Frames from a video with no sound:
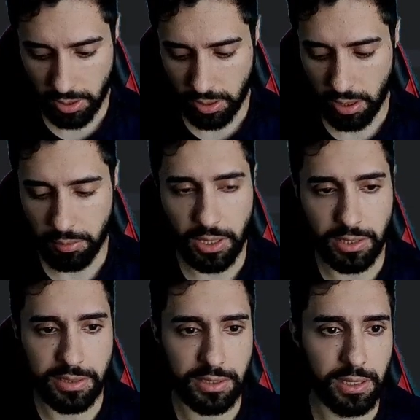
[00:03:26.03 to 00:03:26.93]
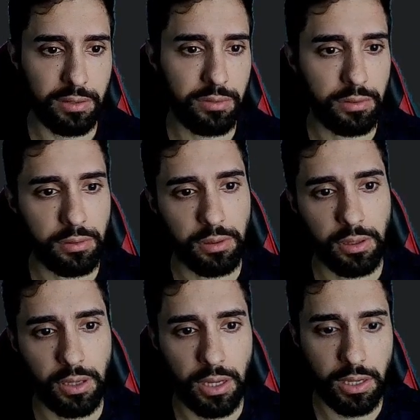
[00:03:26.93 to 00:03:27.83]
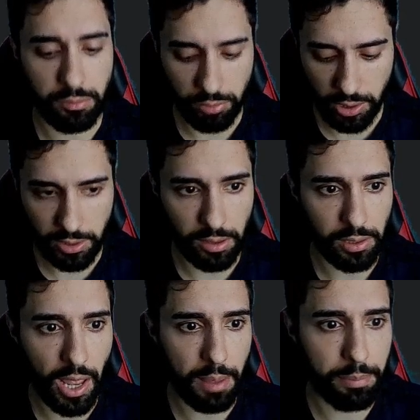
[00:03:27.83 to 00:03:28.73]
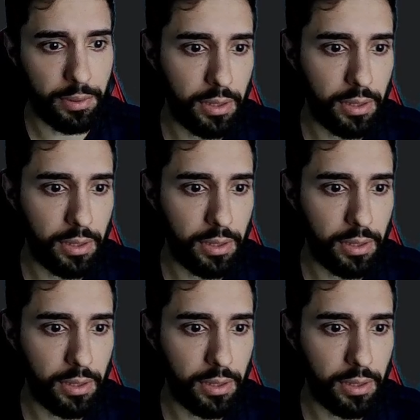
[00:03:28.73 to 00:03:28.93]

and we can save and run our app,